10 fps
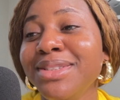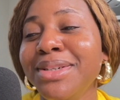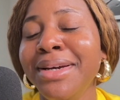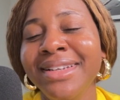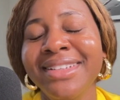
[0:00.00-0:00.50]
you
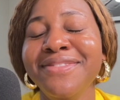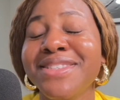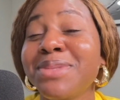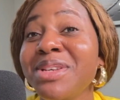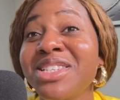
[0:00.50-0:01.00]

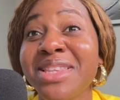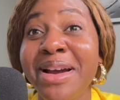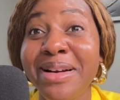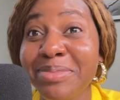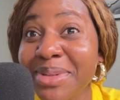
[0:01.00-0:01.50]
speech
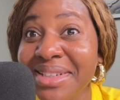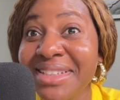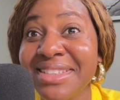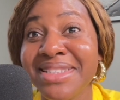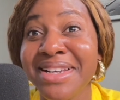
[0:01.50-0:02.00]
therapy
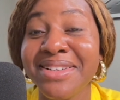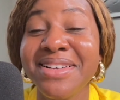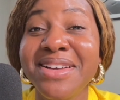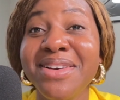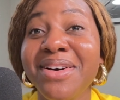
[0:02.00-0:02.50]
is there.
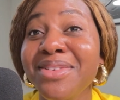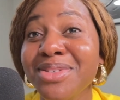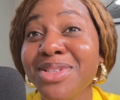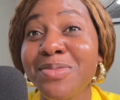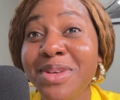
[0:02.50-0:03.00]
All
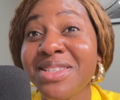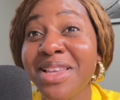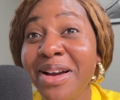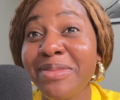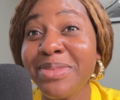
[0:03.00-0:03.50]
those speech
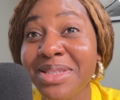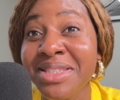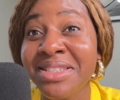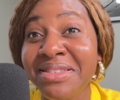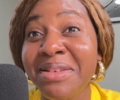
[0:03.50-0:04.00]

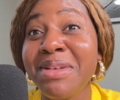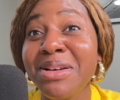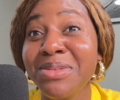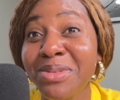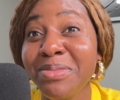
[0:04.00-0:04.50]
therapists, they make
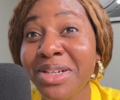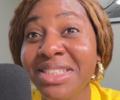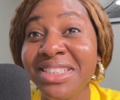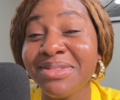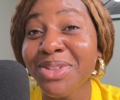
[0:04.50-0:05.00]
good
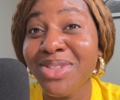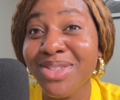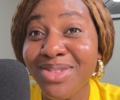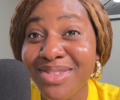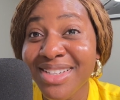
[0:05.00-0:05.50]
money
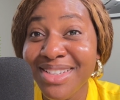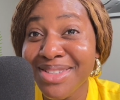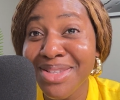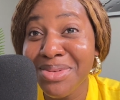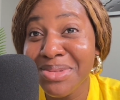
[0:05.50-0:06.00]
because you
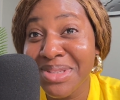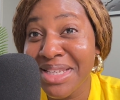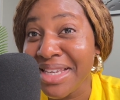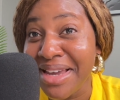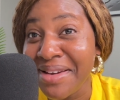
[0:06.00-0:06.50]
see those
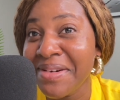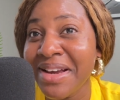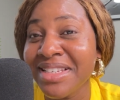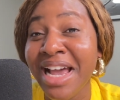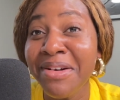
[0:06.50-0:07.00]
key
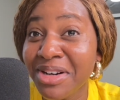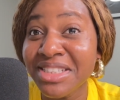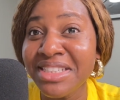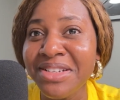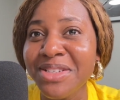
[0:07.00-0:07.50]
areas. I worked
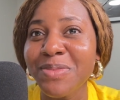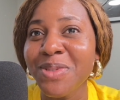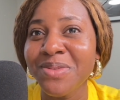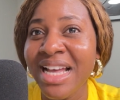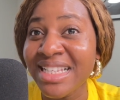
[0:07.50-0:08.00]
in the
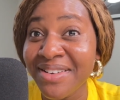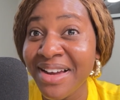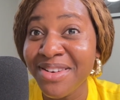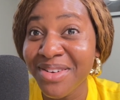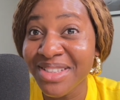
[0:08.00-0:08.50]
hospital. That's how
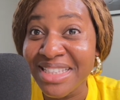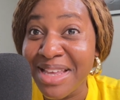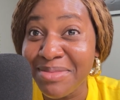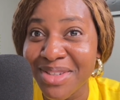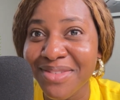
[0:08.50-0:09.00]
I know all the
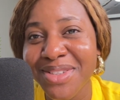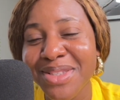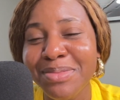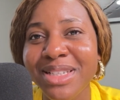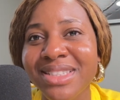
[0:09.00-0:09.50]
names of those
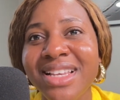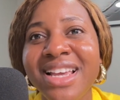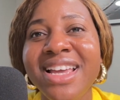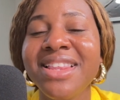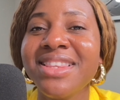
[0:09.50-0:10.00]
places.
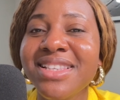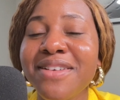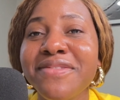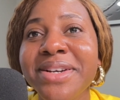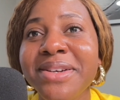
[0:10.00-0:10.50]
These are
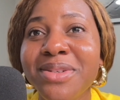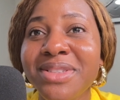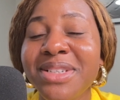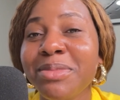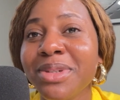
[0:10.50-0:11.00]
very
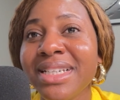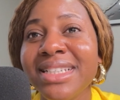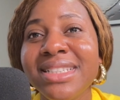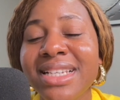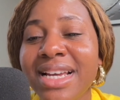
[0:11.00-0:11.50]
good,
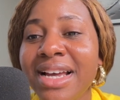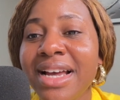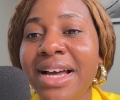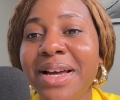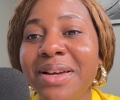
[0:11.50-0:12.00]
important.
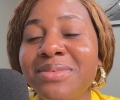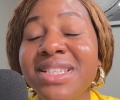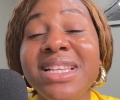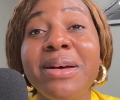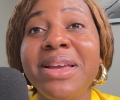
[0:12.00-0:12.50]

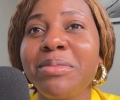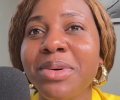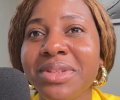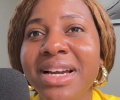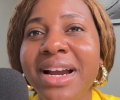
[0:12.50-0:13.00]
These are
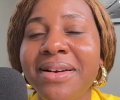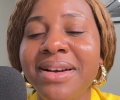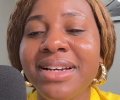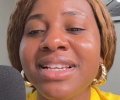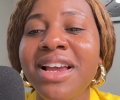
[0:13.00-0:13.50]
important
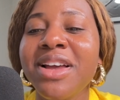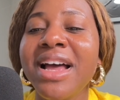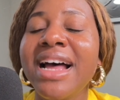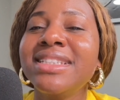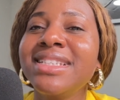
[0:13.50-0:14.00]
careers.
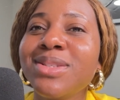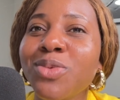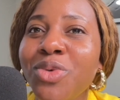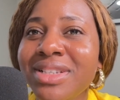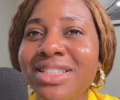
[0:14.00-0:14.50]
And this
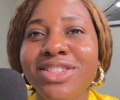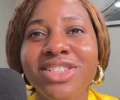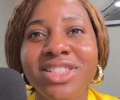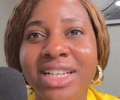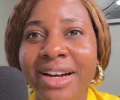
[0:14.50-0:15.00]
one is
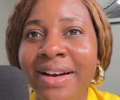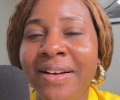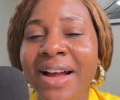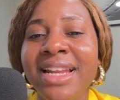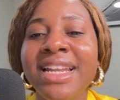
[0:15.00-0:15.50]
just
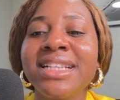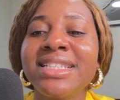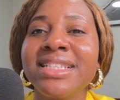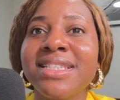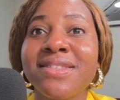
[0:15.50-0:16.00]
JARA, and that
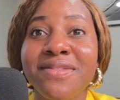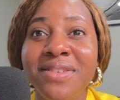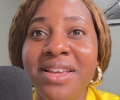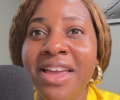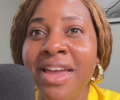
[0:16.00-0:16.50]
is
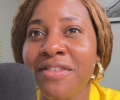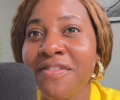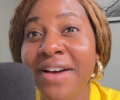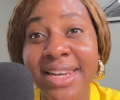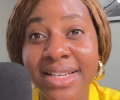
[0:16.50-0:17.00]
a
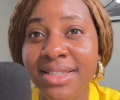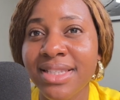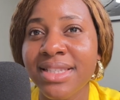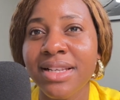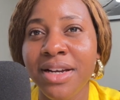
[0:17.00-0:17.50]

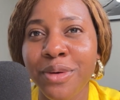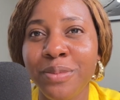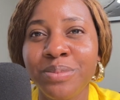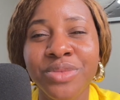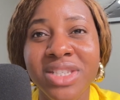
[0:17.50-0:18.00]
finance
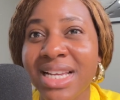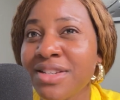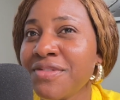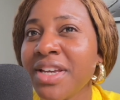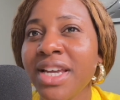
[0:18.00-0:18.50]

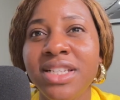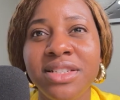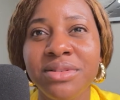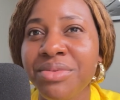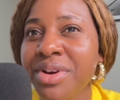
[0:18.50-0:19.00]
certificate,
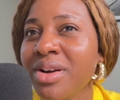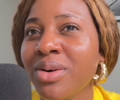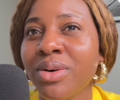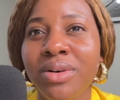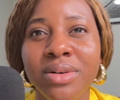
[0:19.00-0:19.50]
degree,
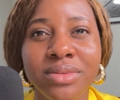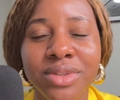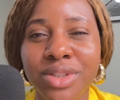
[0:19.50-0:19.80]
or